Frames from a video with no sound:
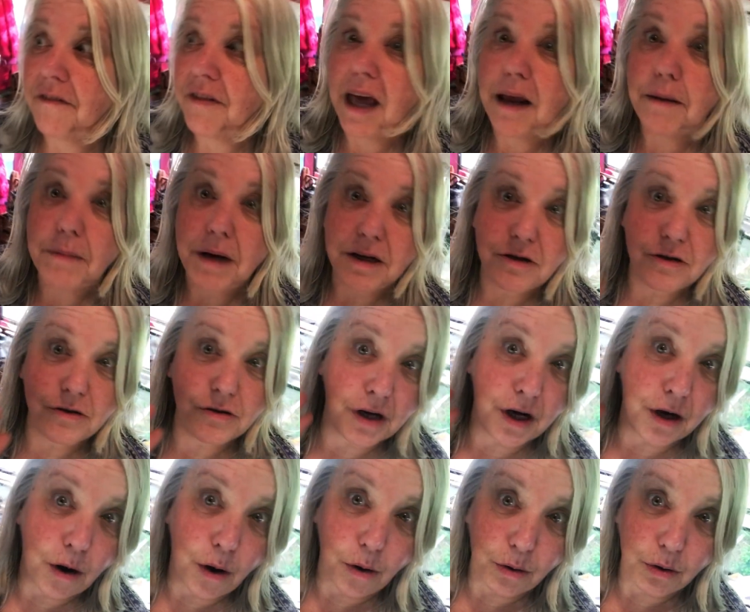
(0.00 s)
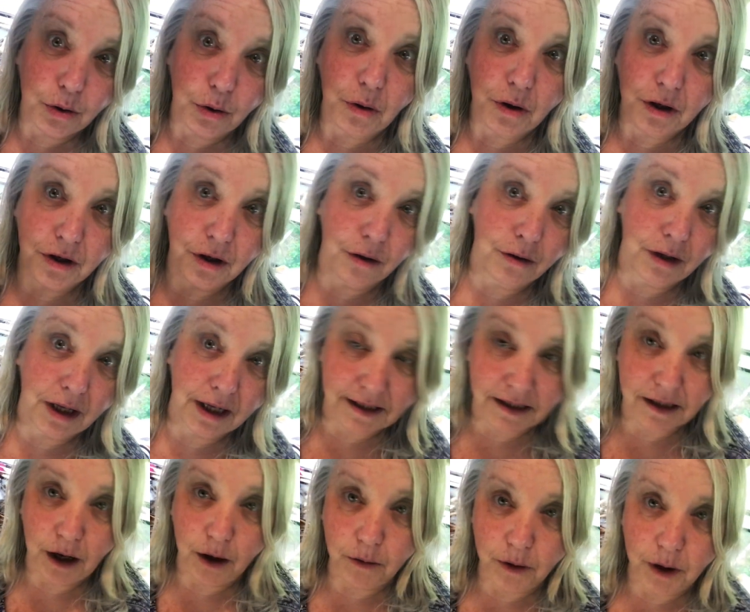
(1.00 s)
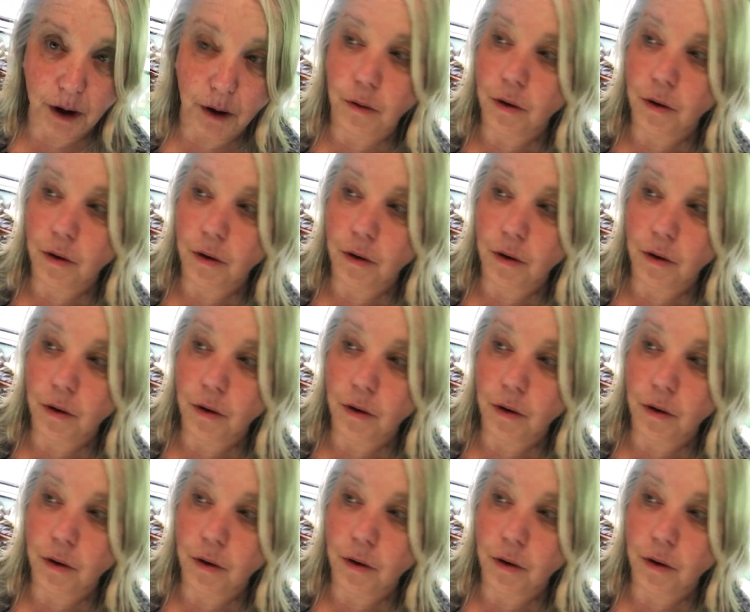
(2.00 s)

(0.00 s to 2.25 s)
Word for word: If that makes you say, oh lord, no, that's not what I